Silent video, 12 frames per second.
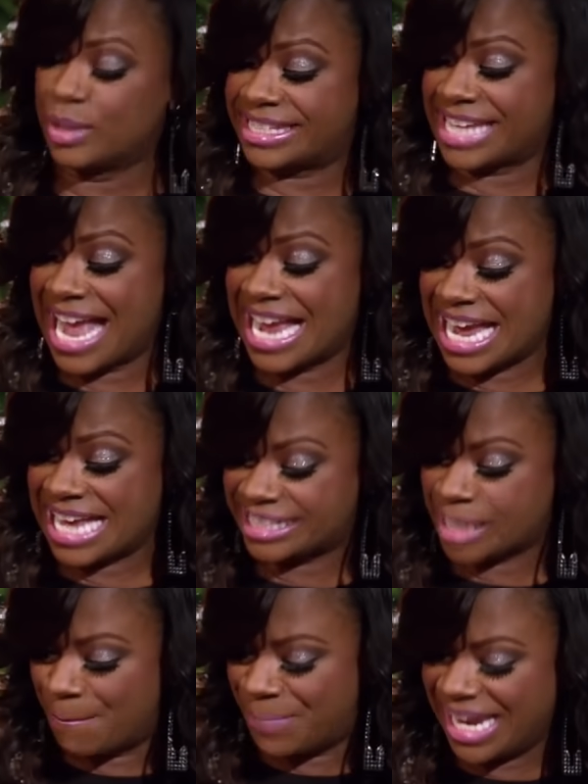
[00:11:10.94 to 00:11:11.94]
said. You said
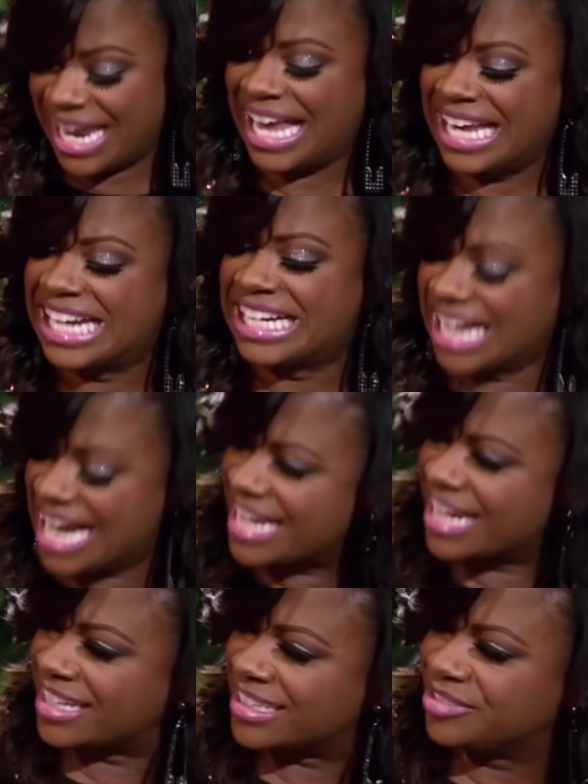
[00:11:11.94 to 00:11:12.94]
it's to be in the
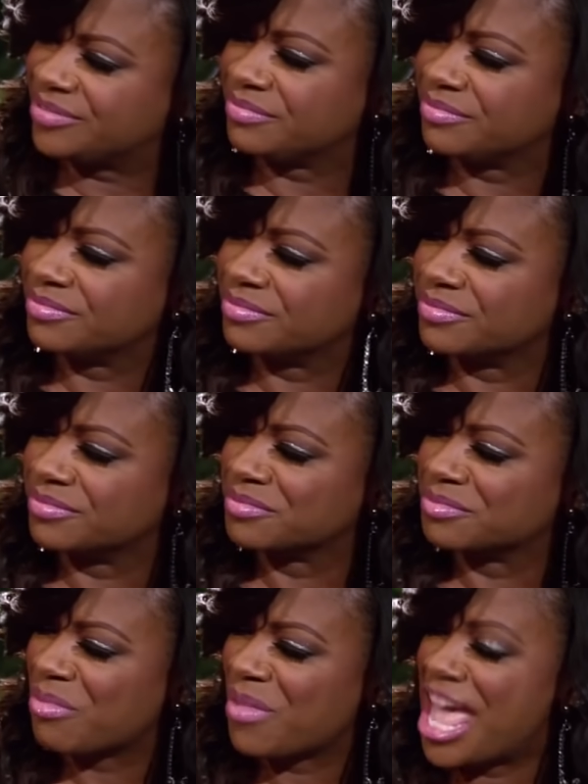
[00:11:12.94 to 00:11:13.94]
gutter. A shoe, and she